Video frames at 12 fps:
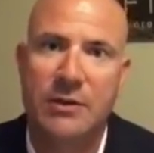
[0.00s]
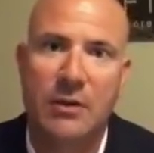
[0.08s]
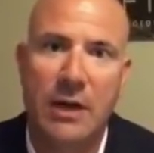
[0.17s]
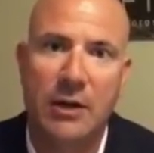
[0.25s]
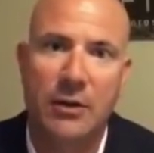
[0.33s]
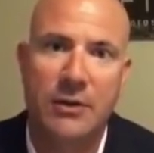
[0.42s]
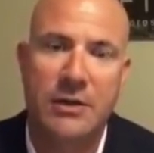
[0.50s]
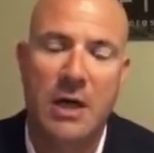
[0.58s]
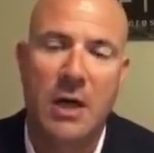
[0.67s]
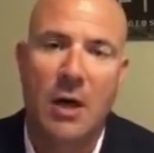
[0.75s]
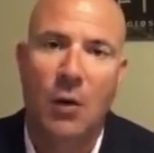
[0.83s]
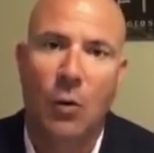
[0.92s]
creditors
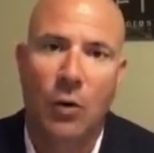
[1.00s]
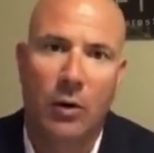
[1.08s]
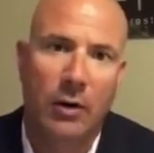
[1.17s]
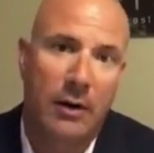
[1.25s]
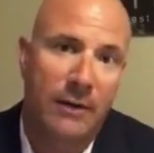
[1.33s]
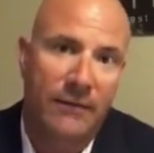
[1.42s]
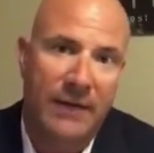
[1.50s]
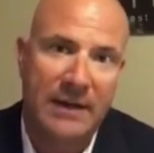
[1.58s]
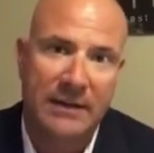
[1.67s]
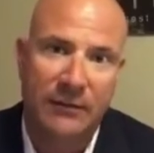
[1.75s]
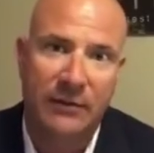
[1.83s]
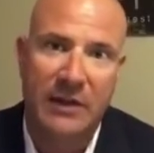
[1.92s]
were
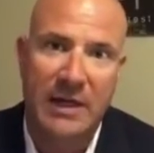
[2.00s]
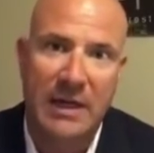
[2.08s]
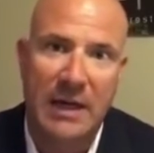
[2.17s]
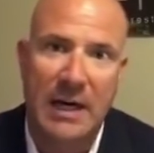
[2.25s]
effectively